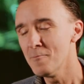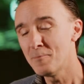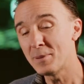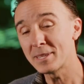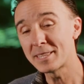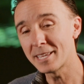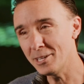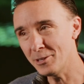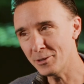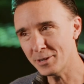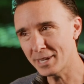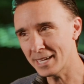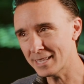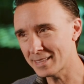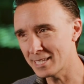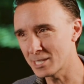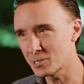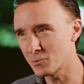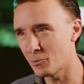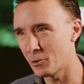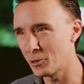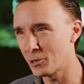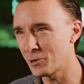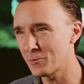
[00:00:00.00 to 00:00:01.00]
But then you get
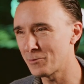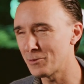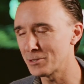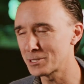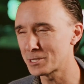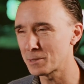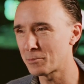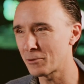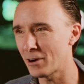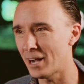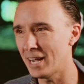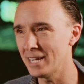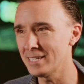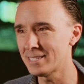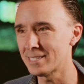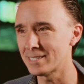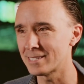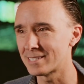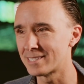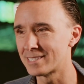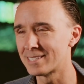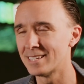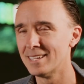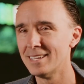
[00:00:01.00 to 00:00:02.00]
these wonderful
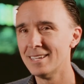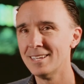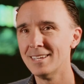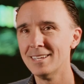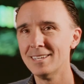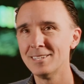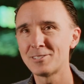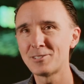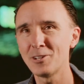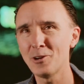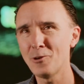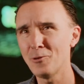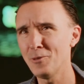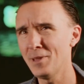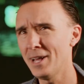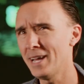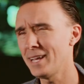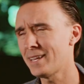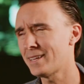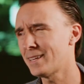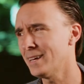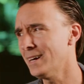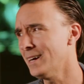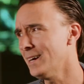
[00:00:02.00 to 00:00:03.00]
surprises. So
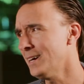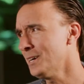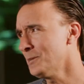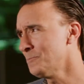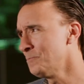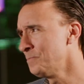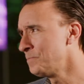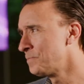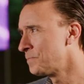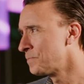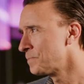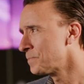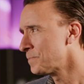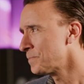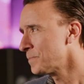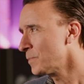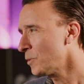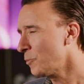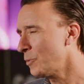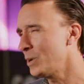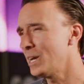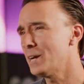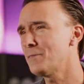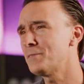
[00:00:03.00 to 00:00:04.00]
like
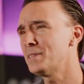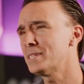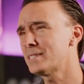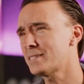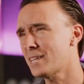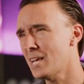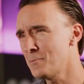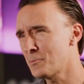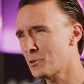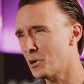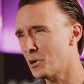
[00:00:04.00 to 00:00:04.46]
we have this game